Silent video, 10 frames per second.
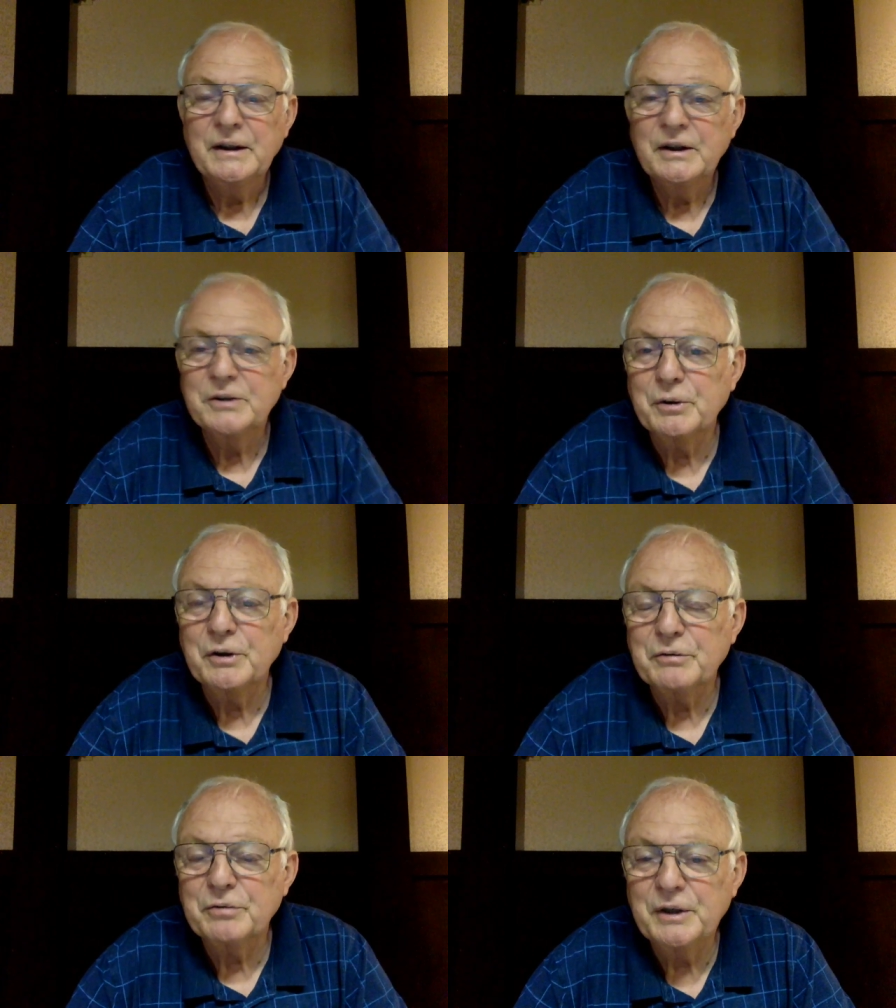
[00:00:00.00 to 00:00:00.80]
There's more
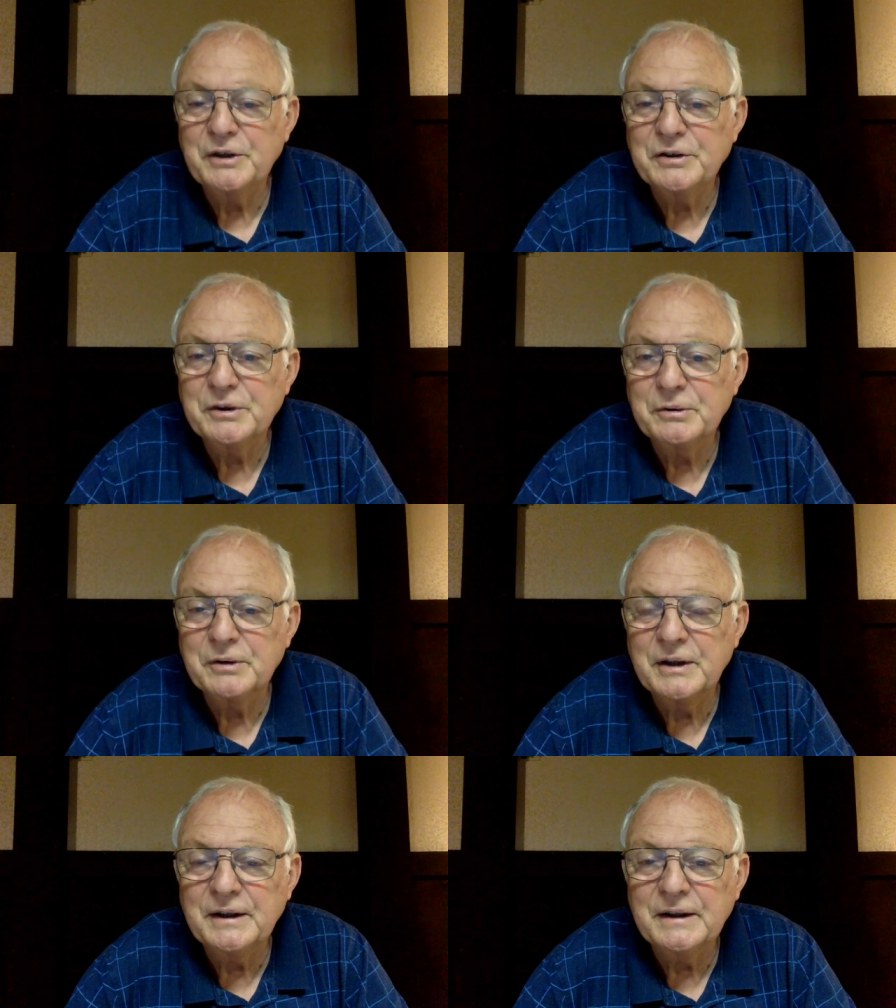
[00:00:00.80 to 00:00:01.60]
information
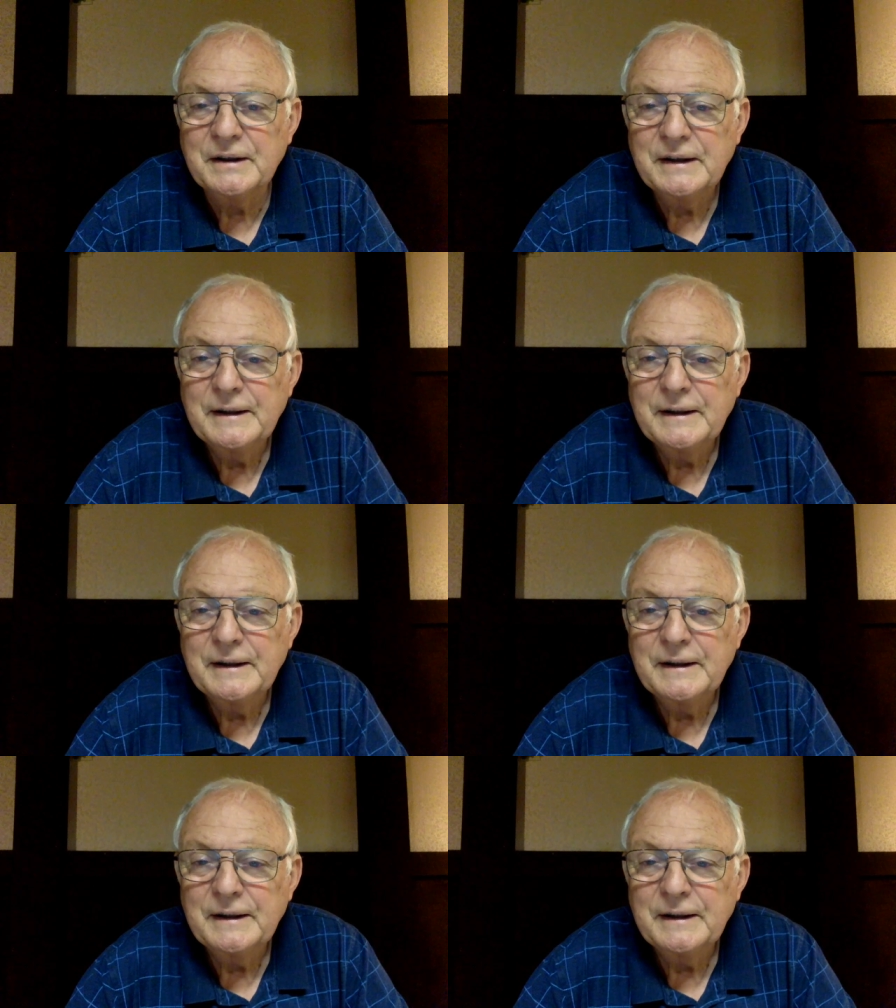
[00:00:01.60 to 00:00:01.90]
there.